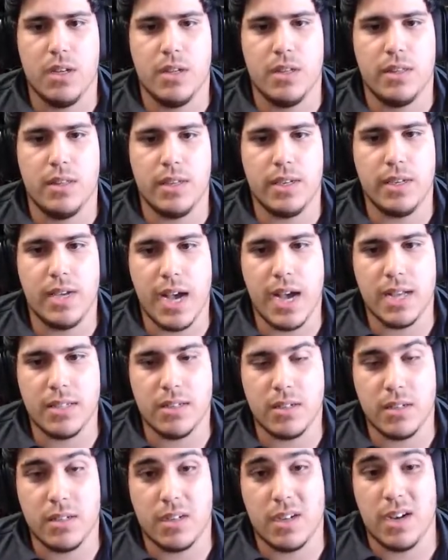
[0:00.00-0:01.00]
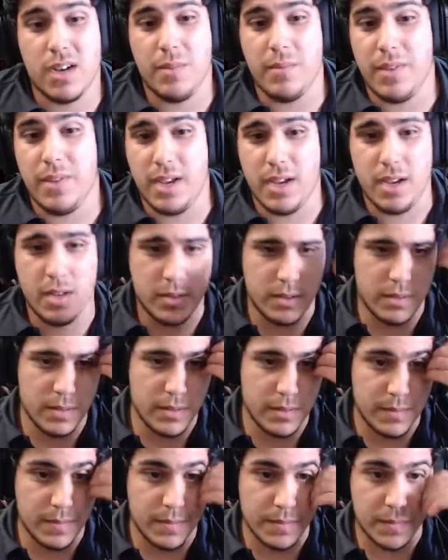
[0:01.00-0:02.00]
The guy's gonna come down.
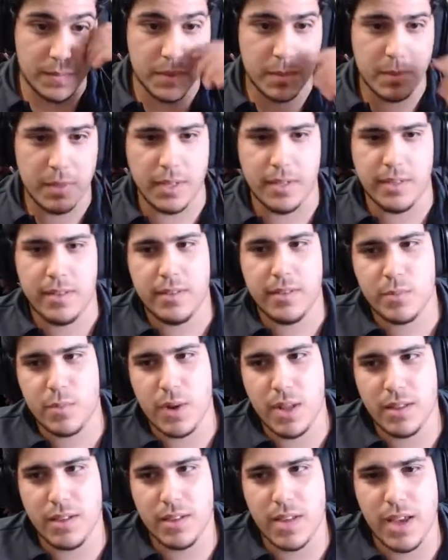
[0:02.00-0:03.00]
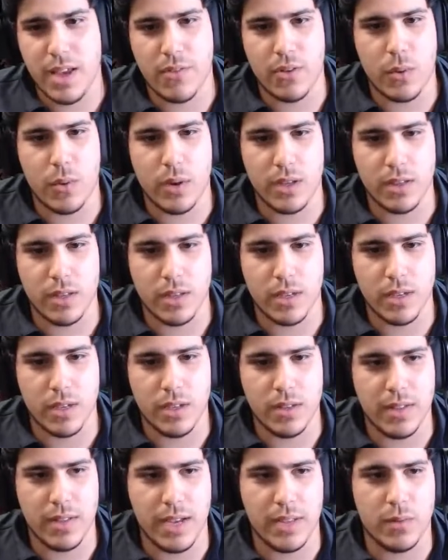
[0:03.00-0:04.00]
I mean, he's probably never going to
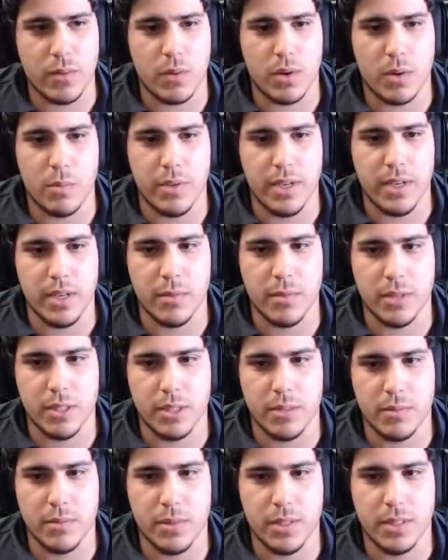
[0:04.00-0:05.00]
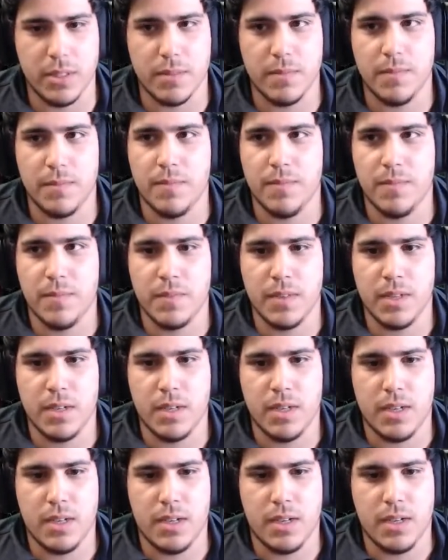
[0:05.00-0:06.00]
kill that War Behemoth, but
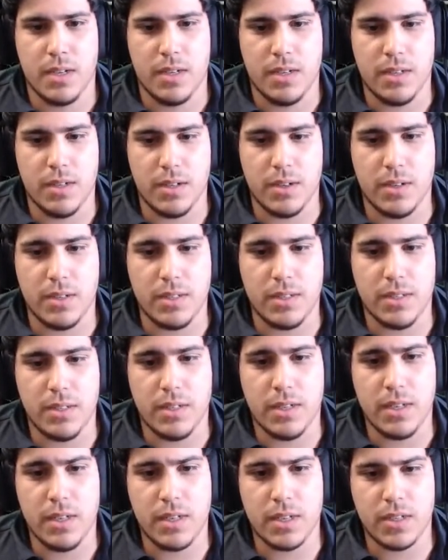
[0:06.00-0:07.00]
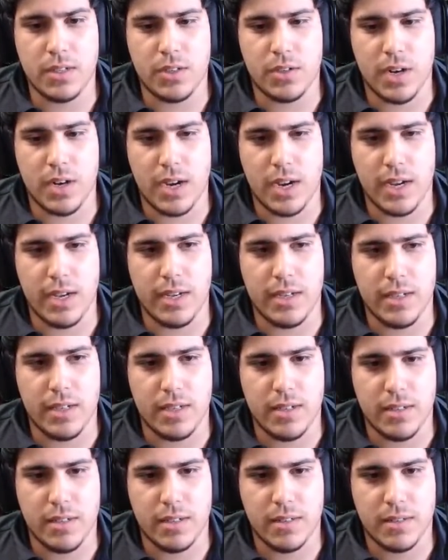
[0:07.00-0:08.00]
you know, he can try.
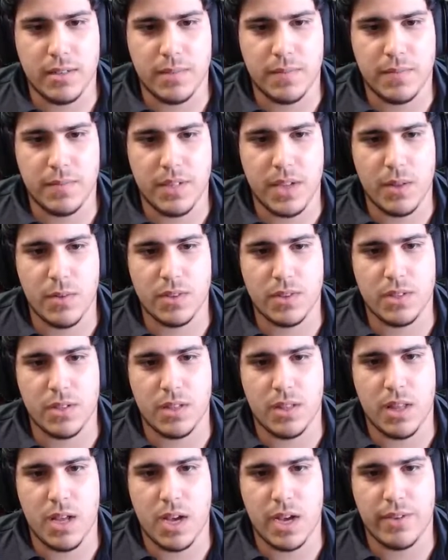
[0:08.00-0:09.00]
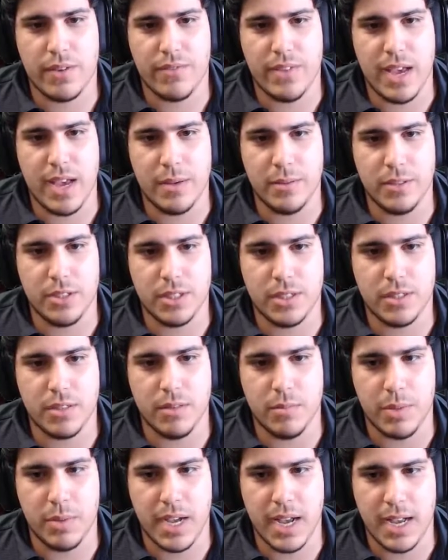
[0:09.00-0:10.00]
That was a lot of damage just to
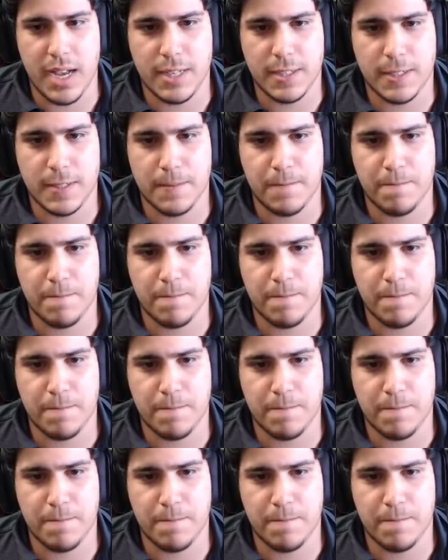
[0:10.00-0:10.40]
pass.